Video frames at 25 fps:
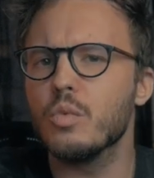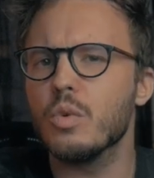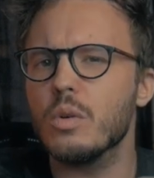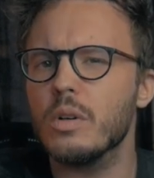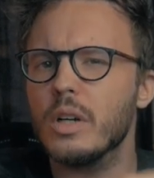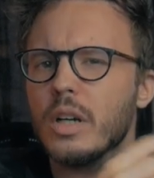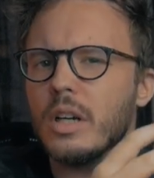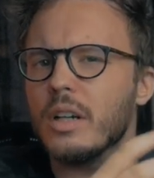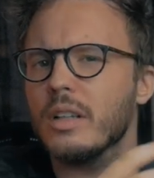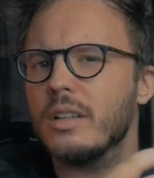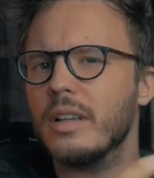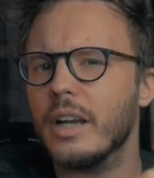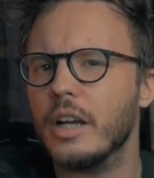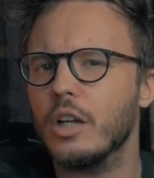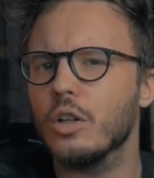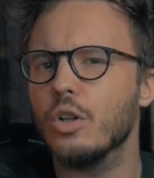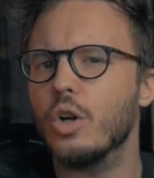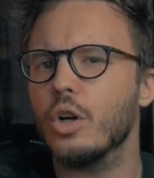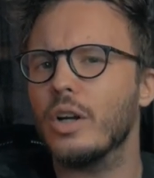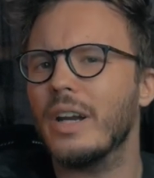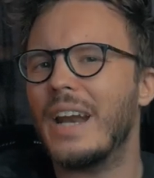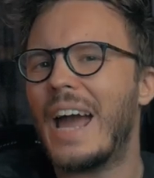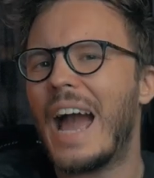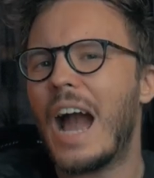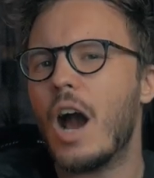We're going to take a
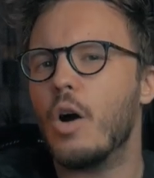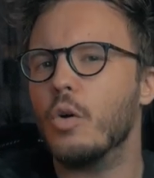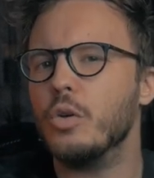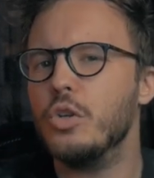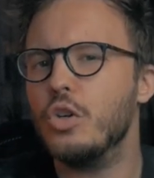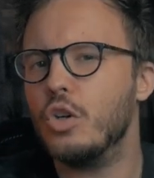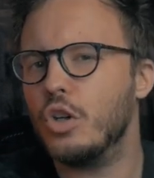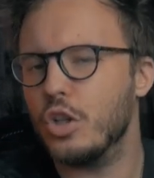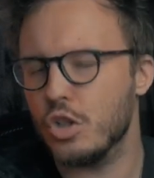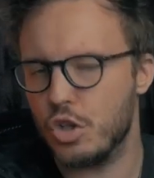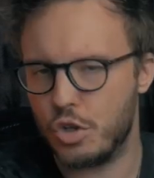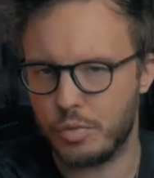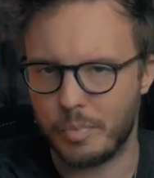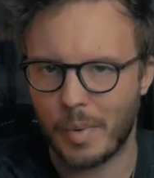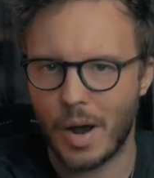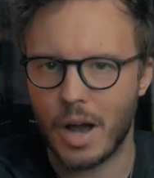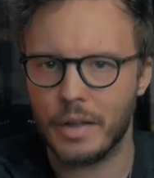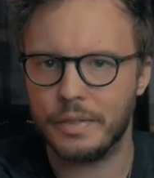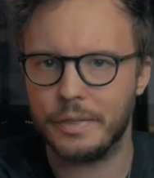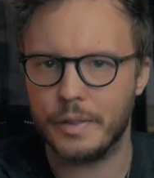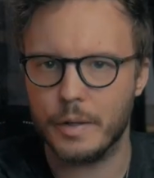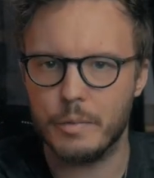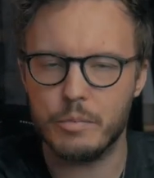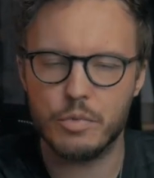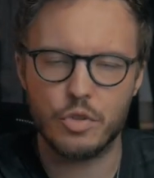look at how you can
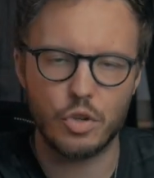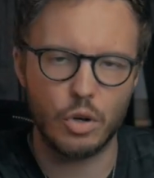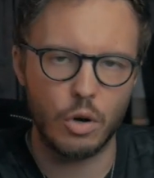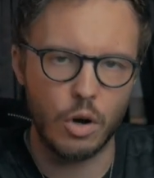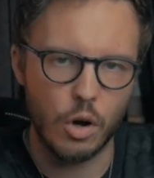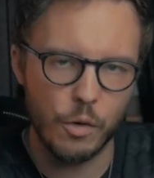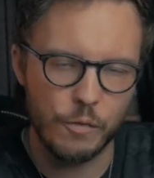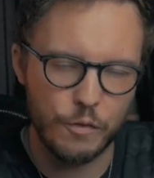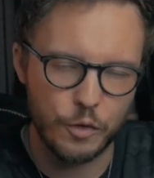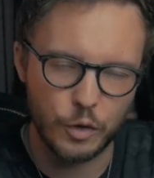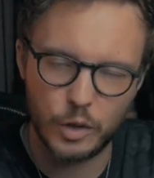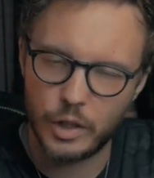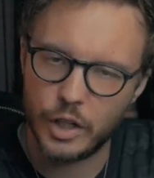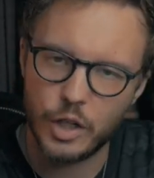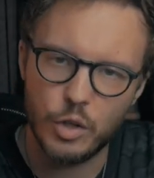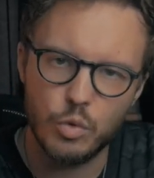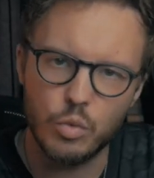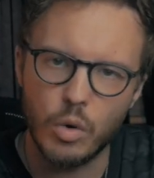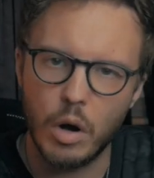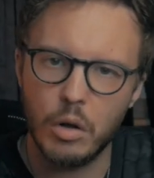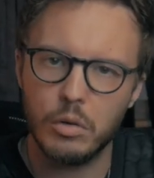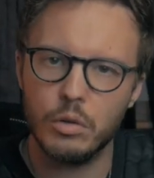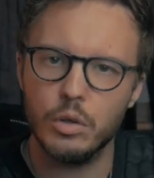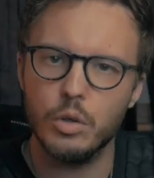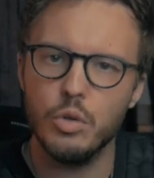spot them, so hopefully you
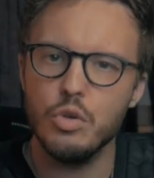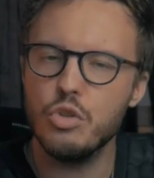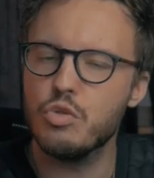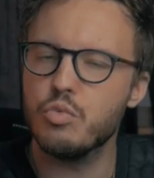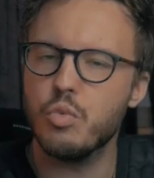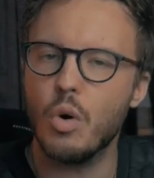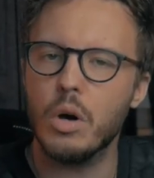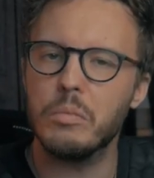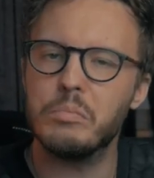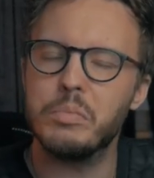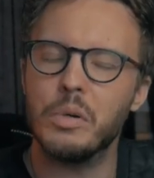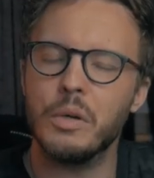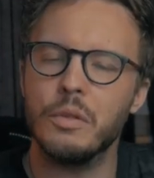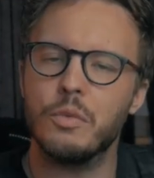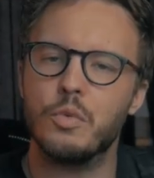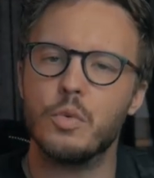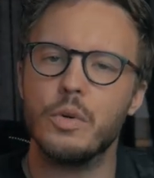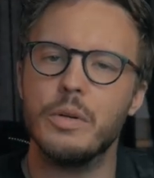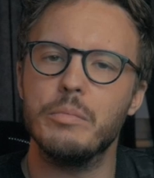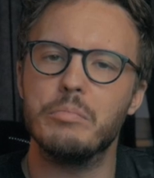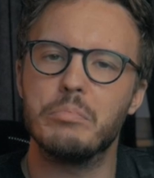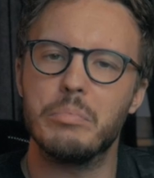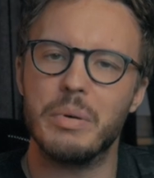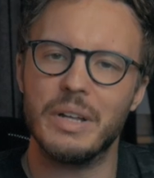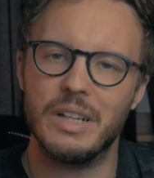won't lose one point
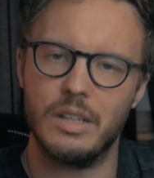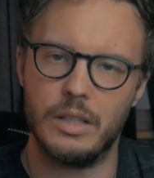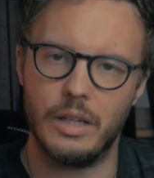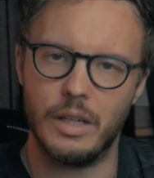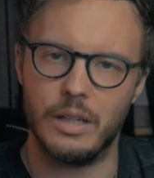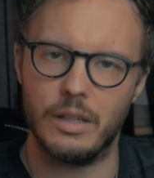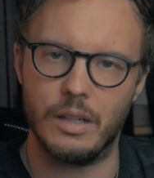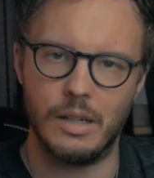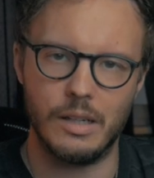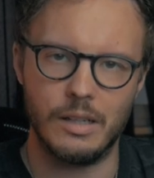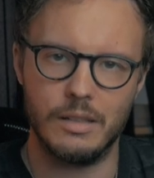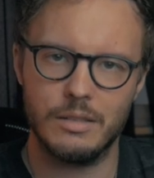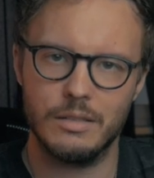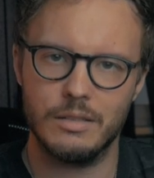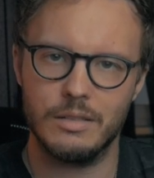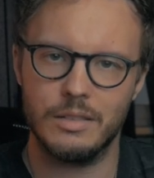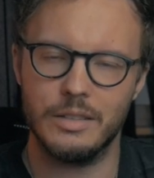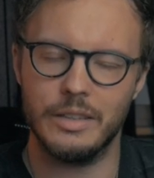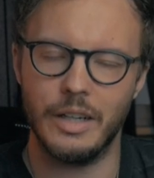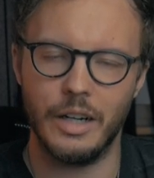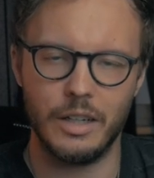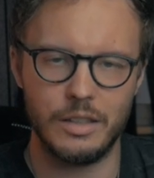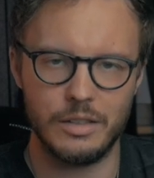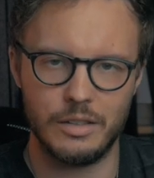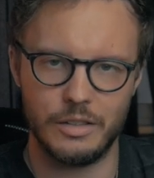three billion dollars
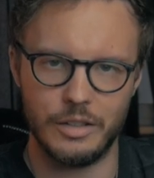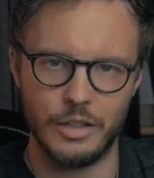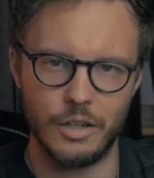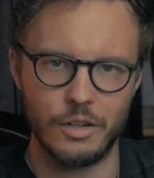next